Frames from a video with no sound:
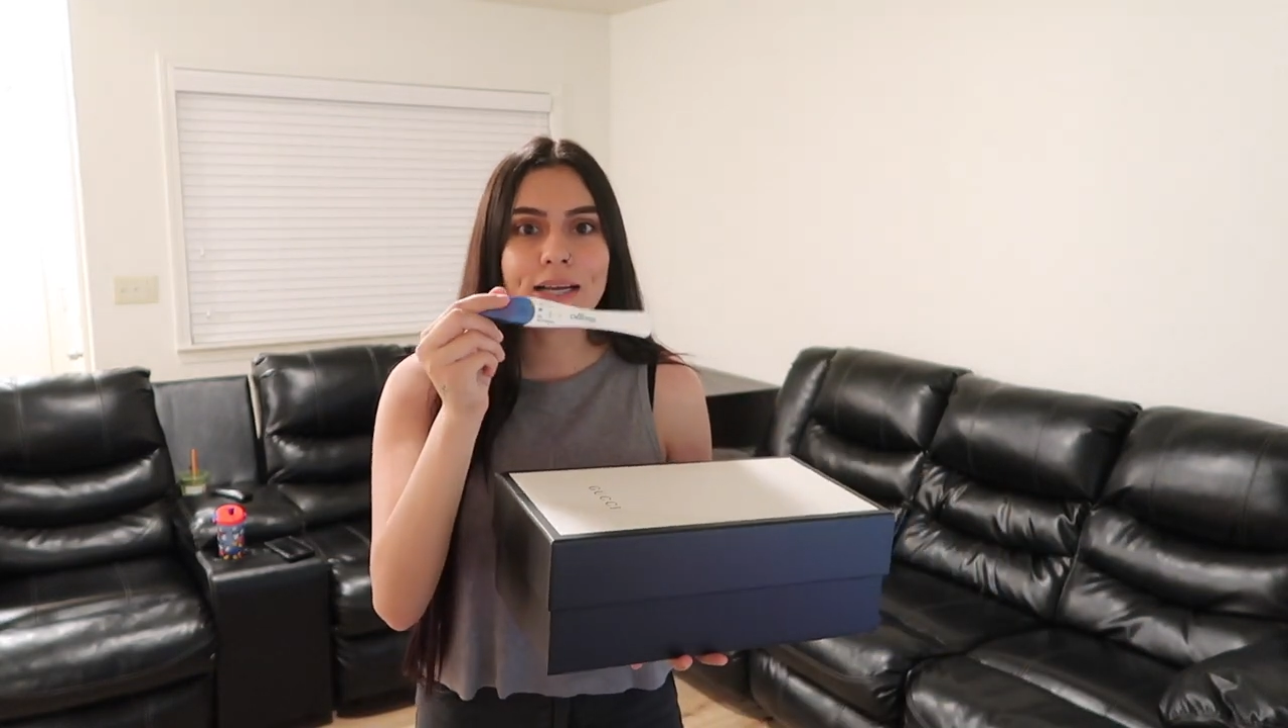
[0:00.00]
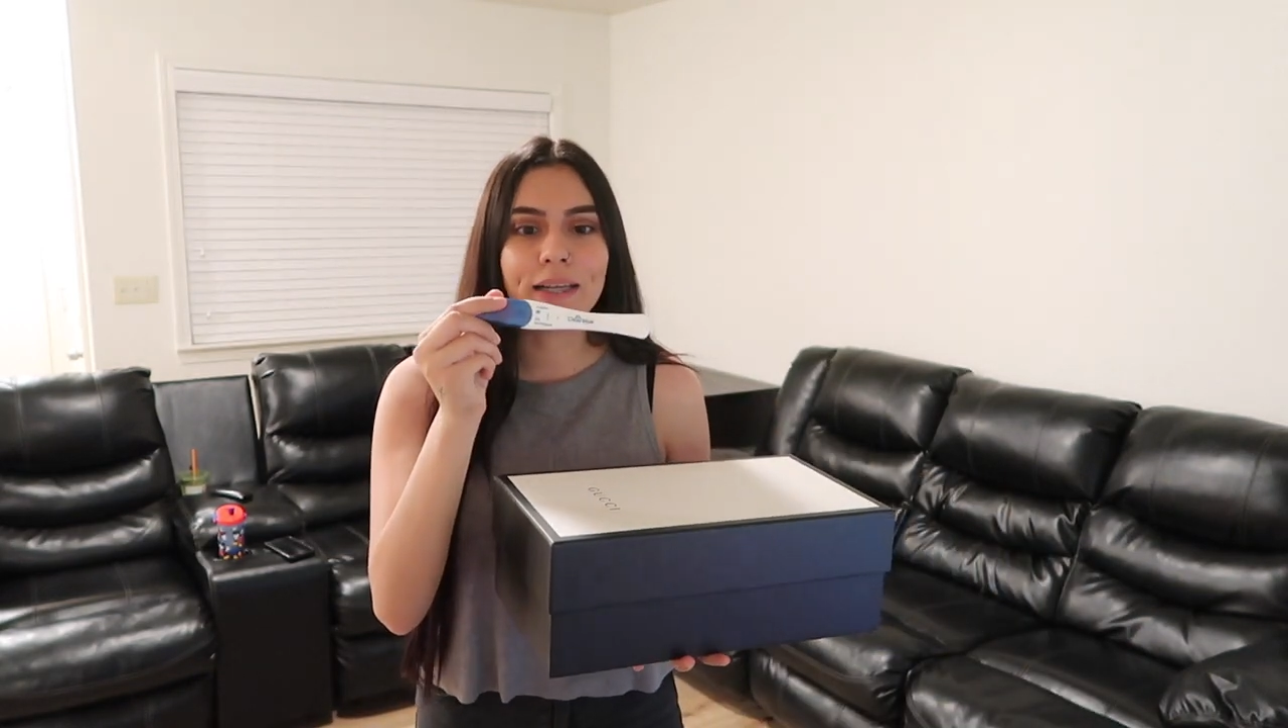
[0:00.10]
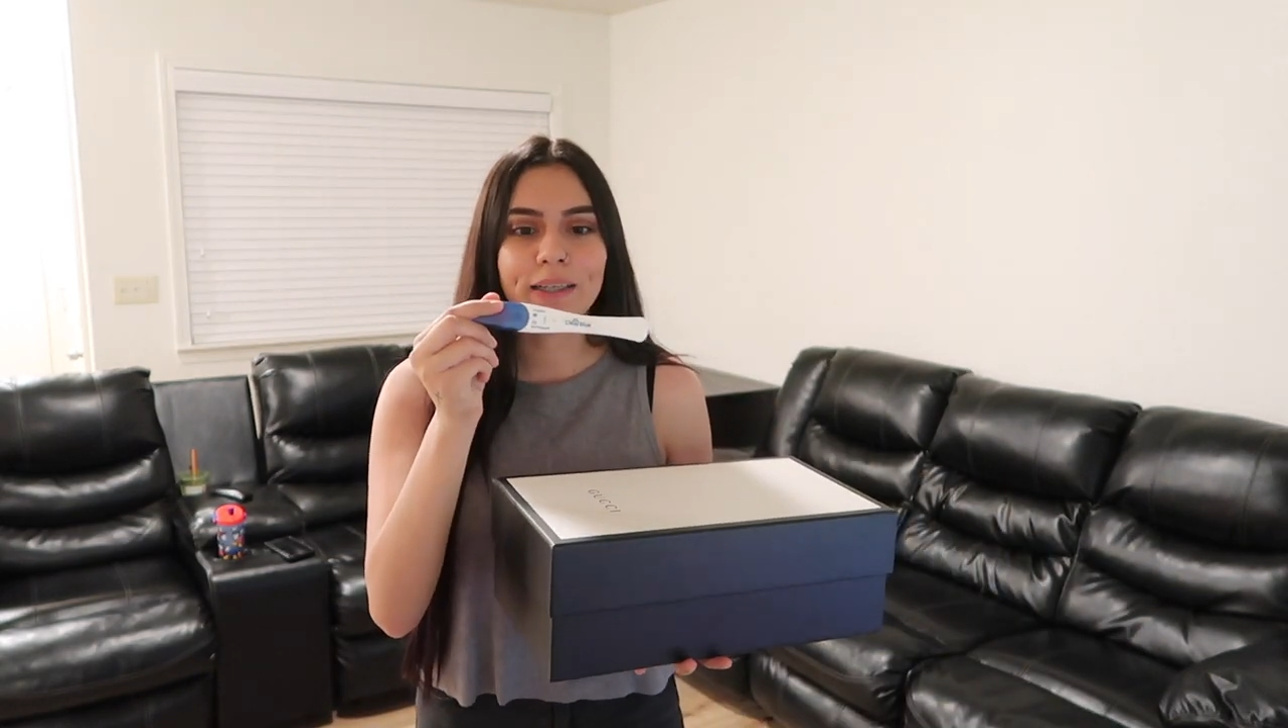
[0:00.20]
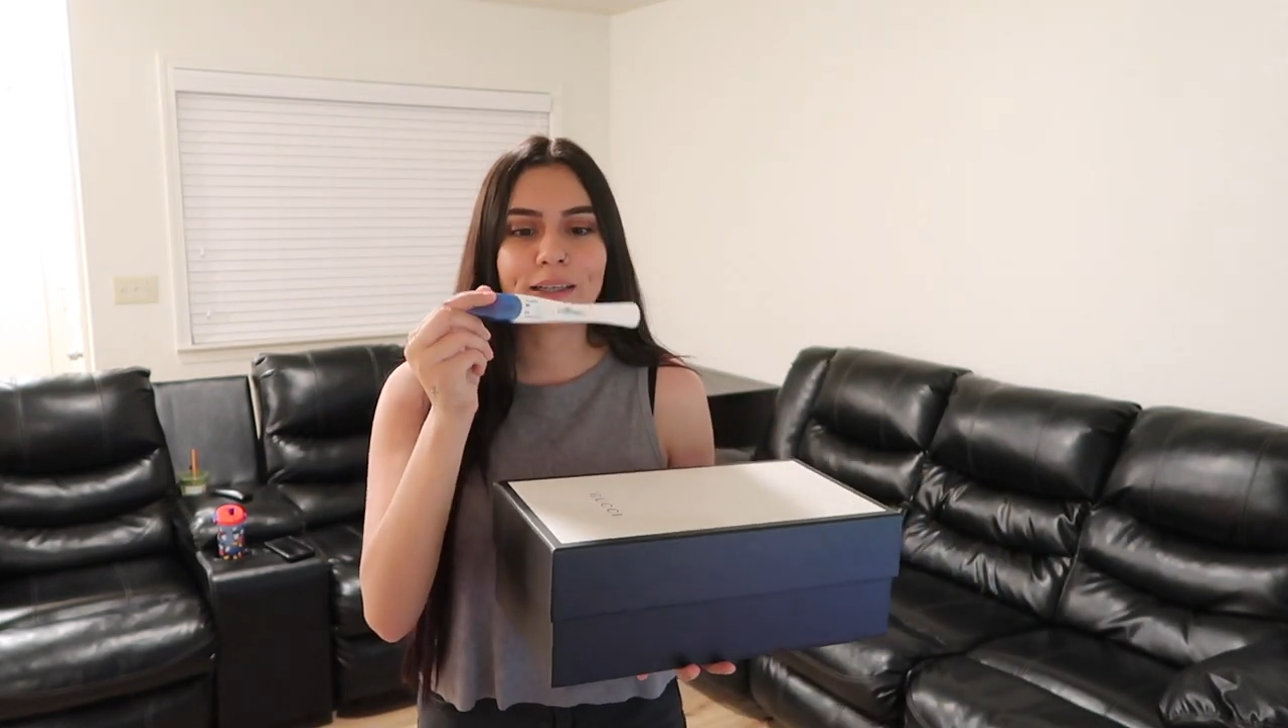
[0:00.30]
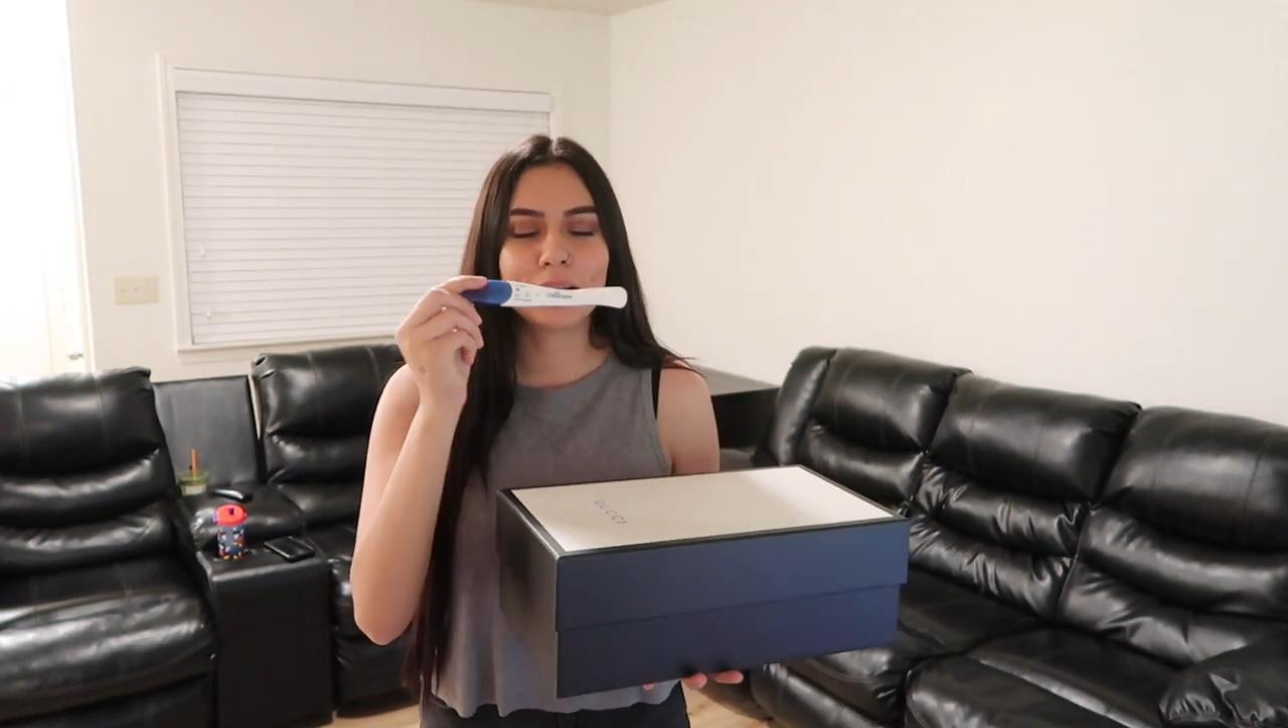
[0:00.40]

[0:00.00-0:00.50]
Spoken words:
test.